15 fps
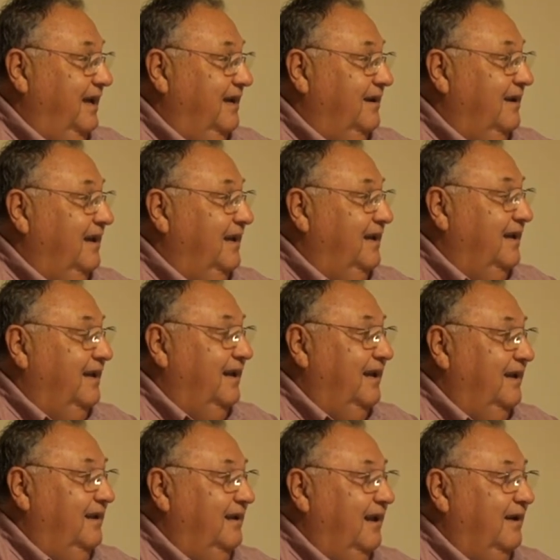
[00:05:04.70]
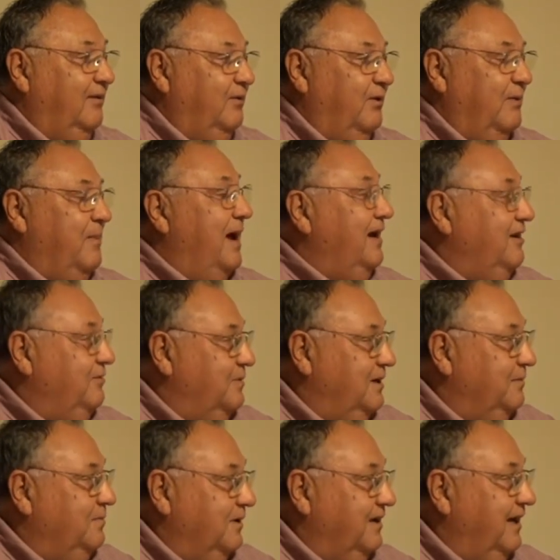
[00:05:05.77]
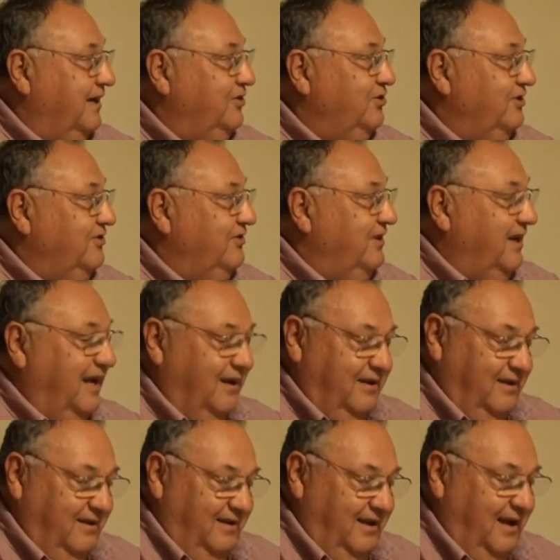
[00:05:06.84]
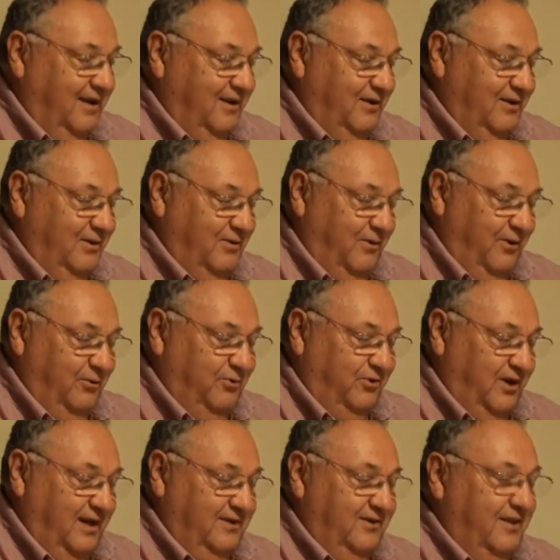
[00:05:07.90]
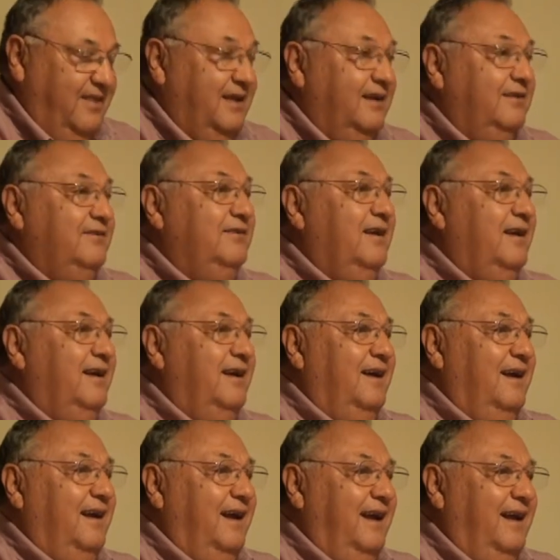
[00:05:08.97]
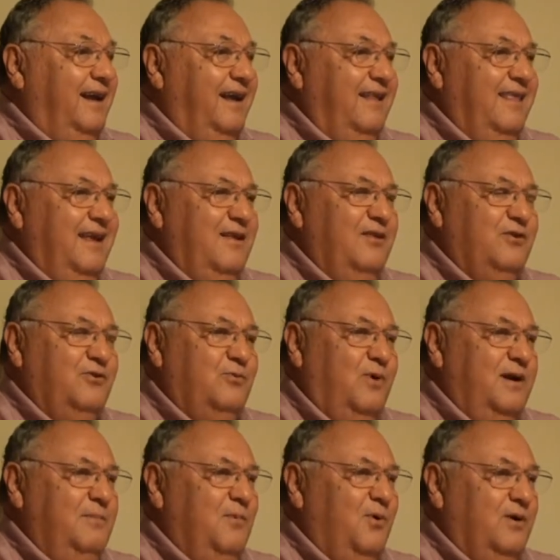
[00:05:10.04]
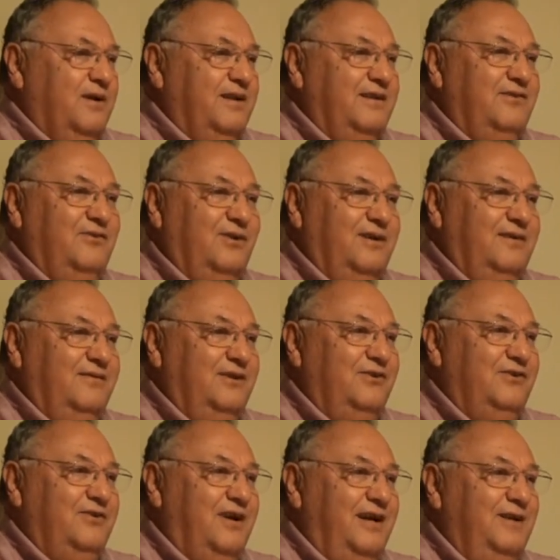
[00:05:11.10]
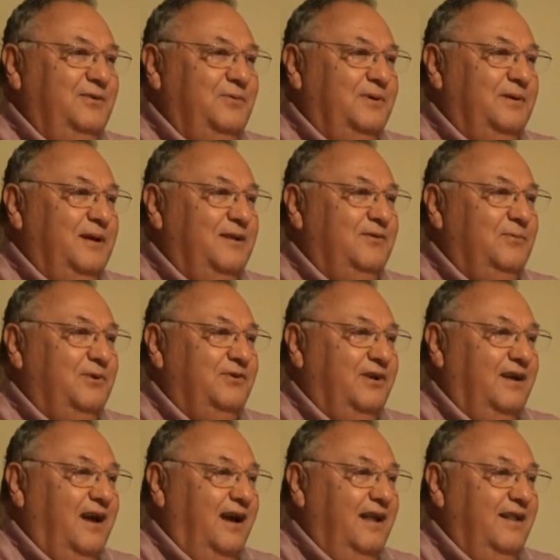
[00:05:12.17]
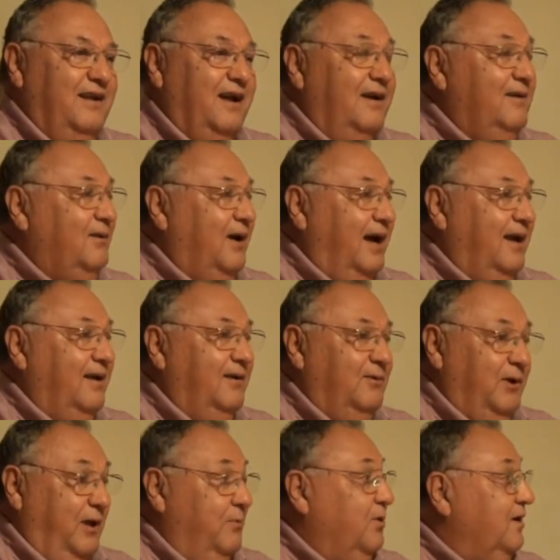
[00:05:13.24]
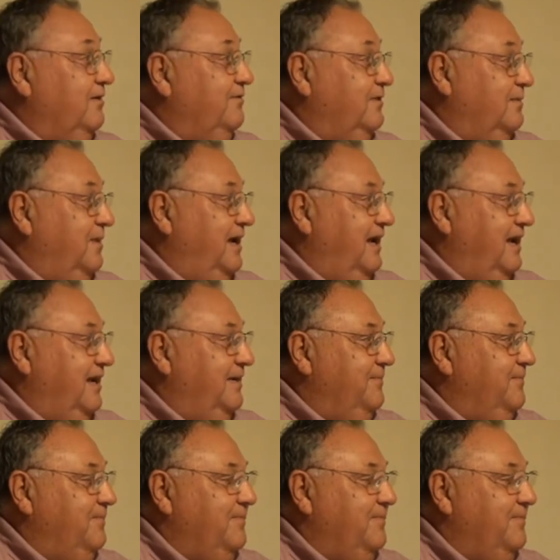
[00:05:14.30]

and, and then the management implications and how to how to deal with those kinds of things. And I think there's one more that's sort of a strange one. It was a guy that I, he worked for me,